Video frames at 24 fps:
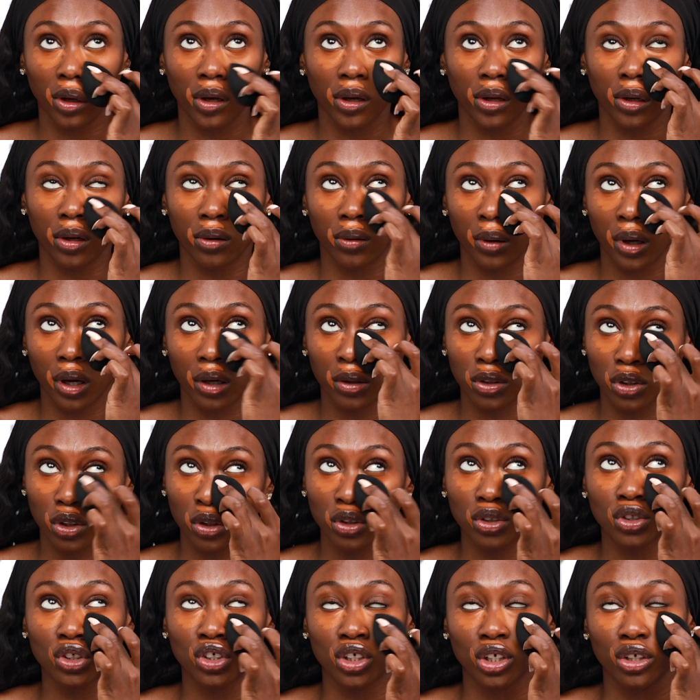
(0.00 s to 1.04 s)
You know how
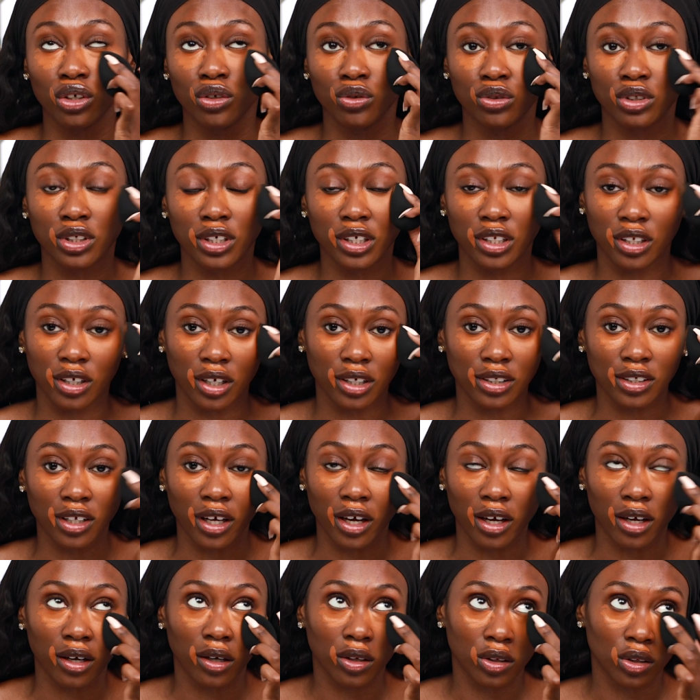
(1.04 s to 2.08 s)
she usually does
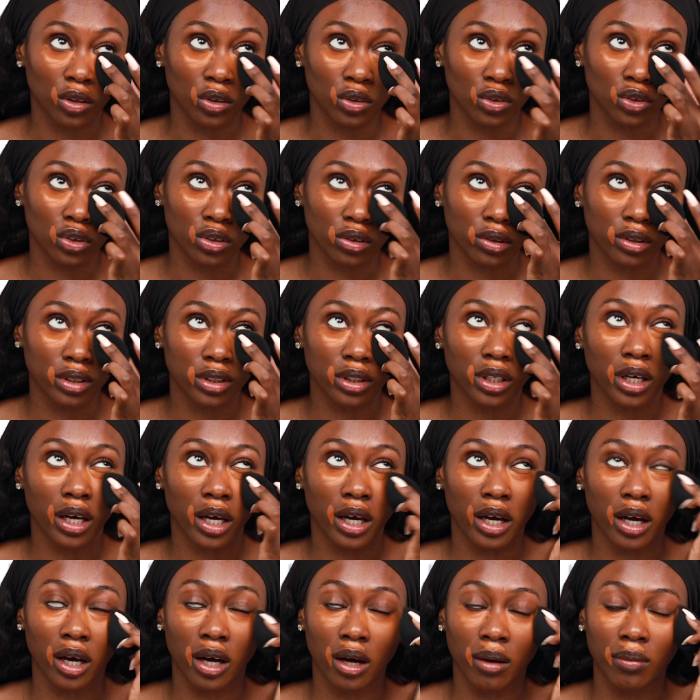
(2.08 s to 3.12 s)
like neutral
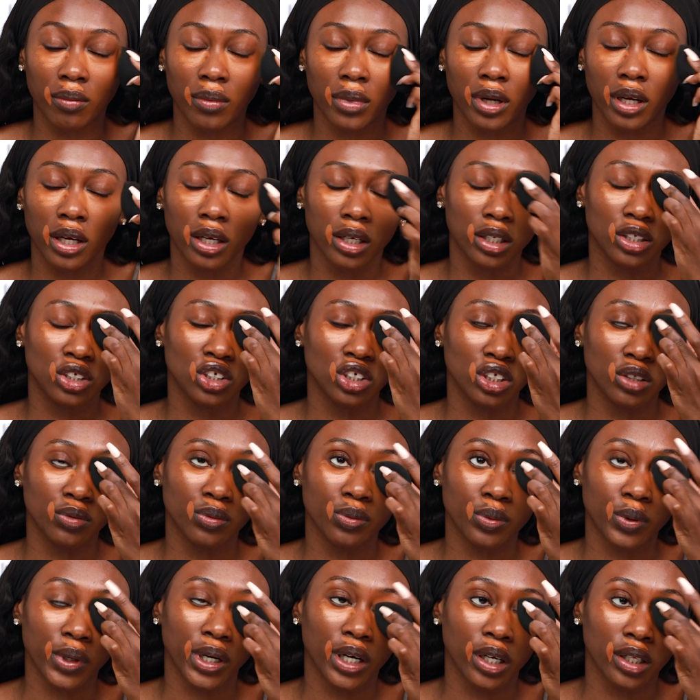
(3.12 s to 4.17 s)
glam. She
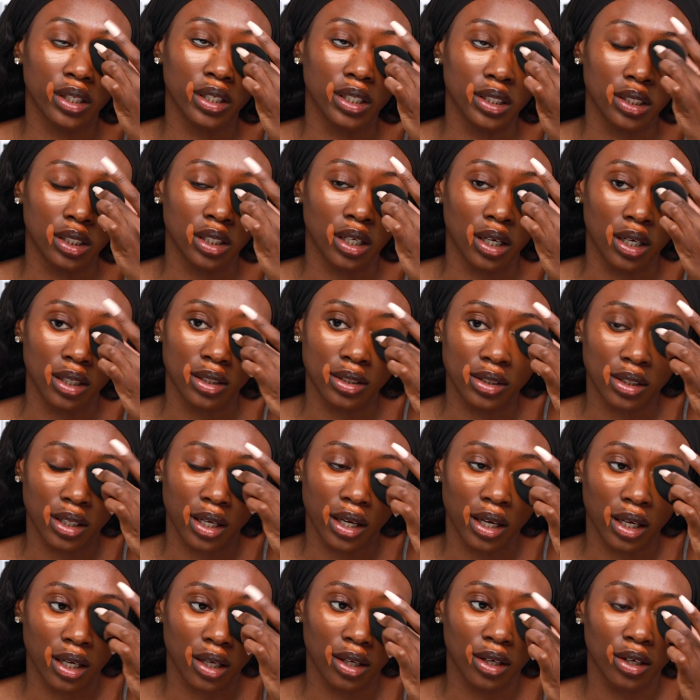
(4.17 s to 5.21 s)
rarely does
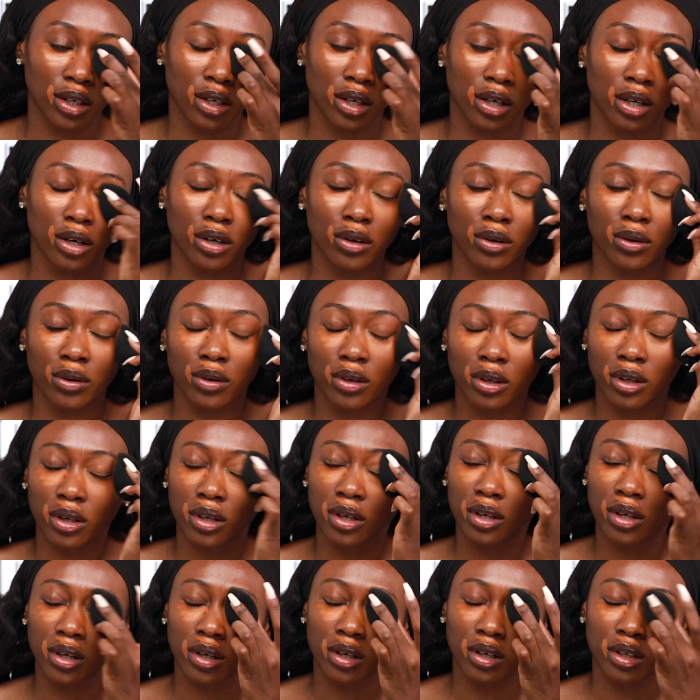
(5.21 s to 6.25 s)
like, you know,
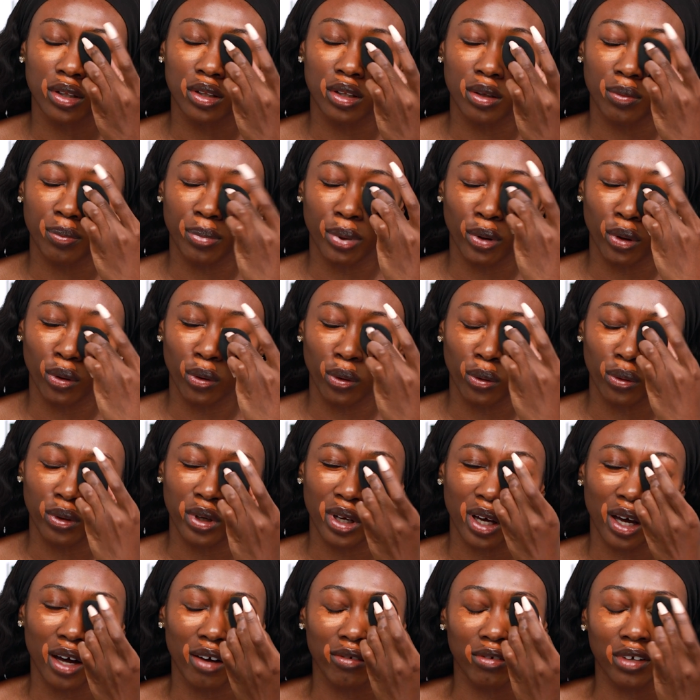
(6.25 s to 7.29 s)
the bold
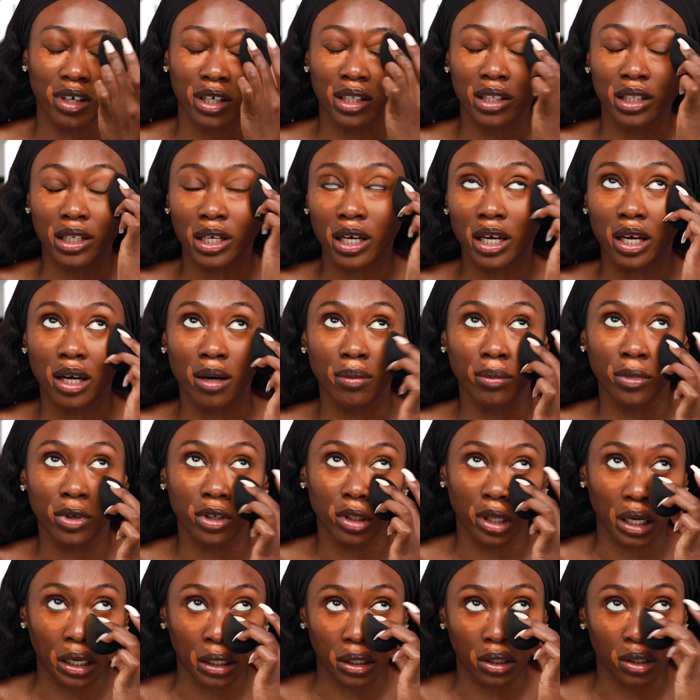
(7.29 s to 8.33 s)
heavy glam or
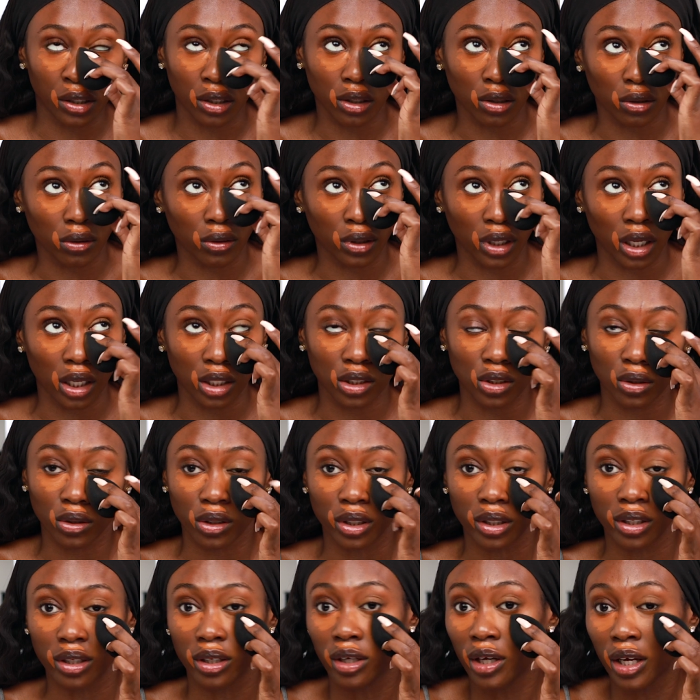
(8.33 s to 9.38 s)
like cut crease
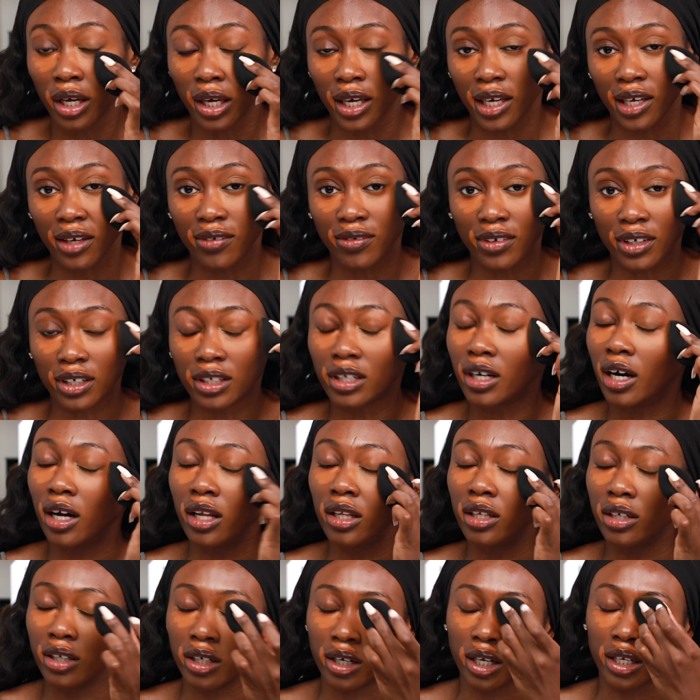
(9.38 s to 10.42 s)
or even
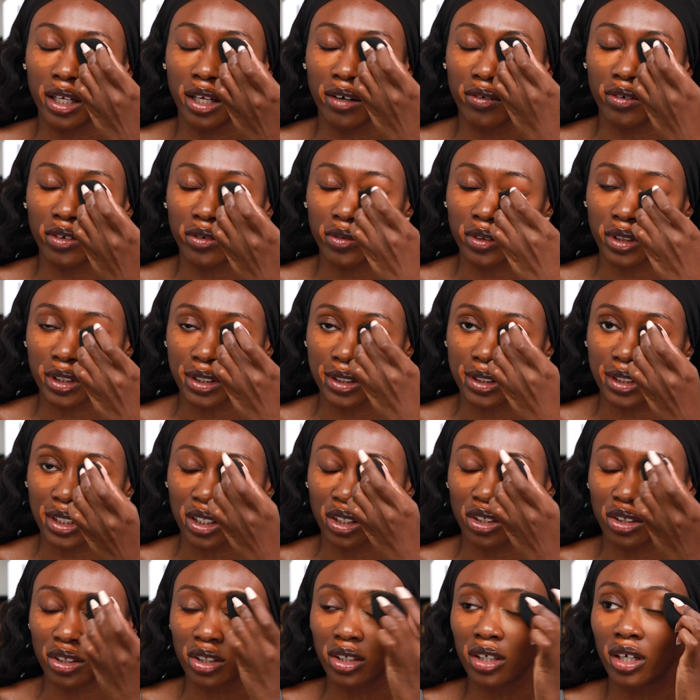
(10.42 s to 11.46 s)
color. I never really see
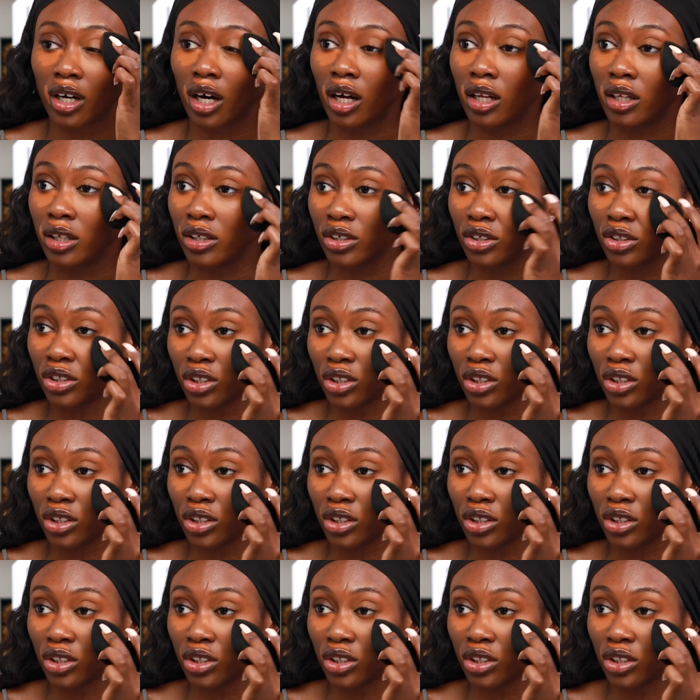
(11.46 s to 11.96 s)
her in color.